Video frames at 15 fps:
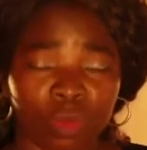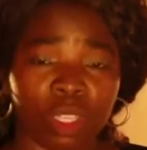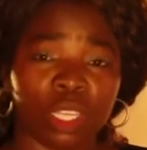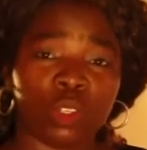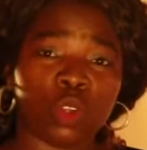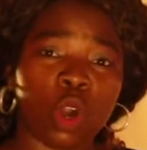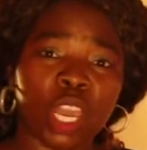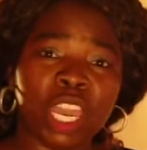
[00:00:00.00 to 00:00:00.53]

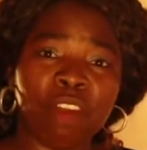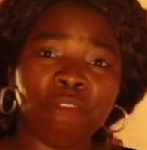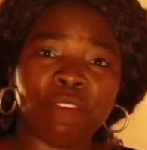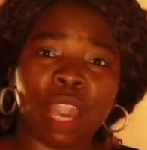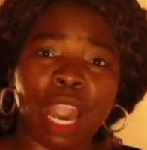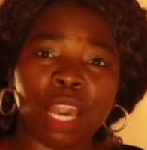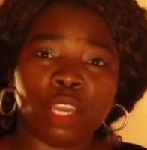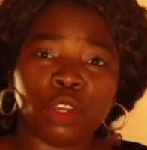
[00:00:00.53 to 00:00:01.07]
So if
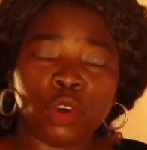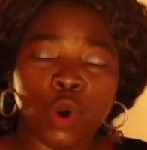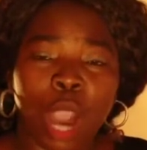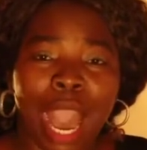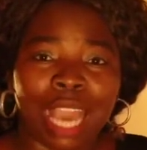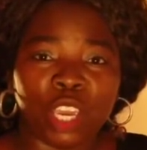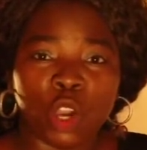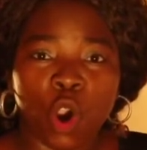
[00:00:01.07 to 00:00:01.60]
you
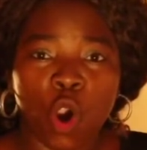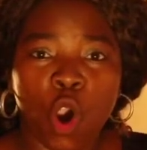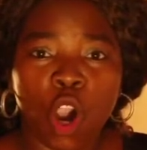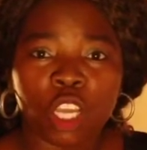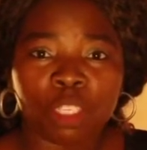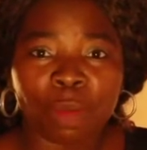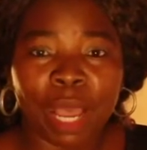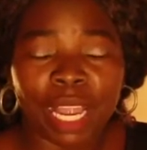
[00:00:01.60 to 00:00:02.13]
and your
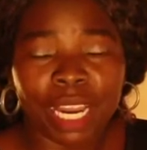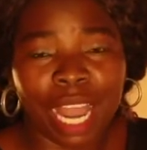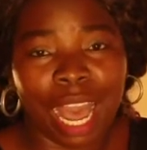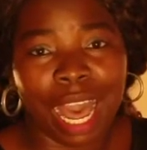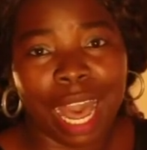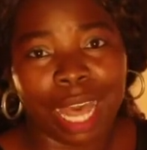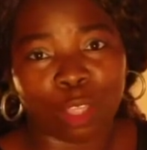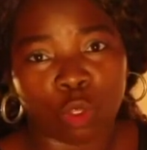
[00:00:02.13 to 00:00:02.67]
husband are
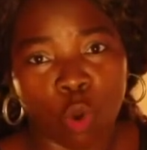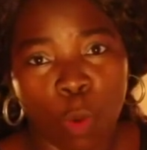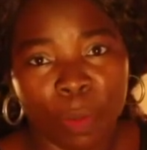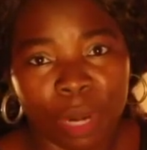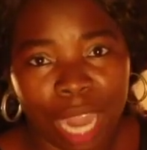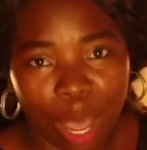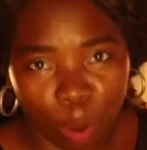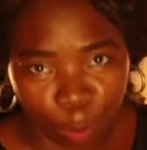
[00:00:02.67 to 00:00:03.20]
at
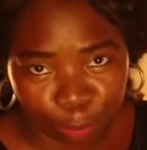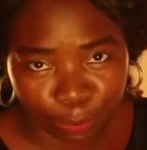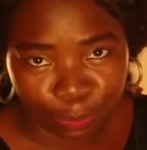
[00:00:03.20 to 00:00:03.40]
home now,